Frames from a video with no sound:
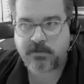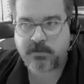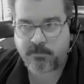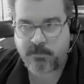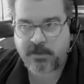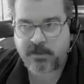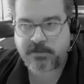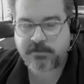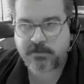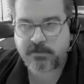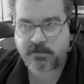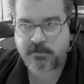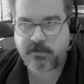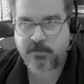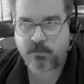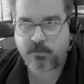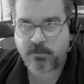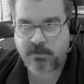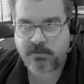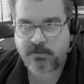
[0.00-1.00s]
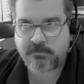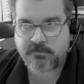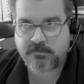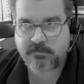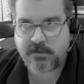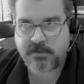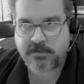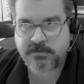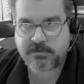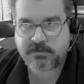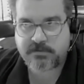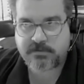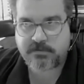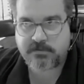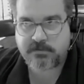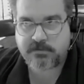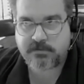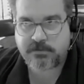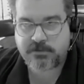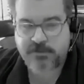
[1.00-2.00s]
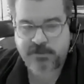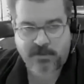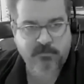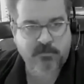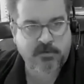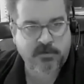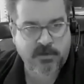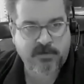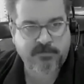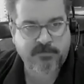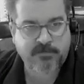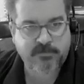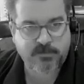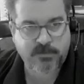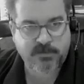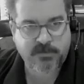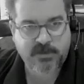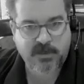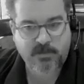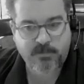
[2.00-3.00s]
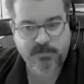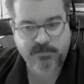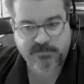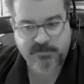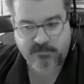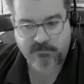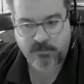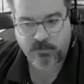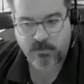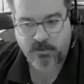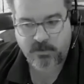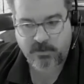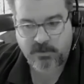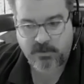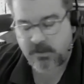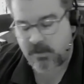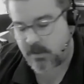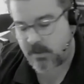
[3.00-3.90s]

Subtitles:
make sure that it's general enough to encompass everyone.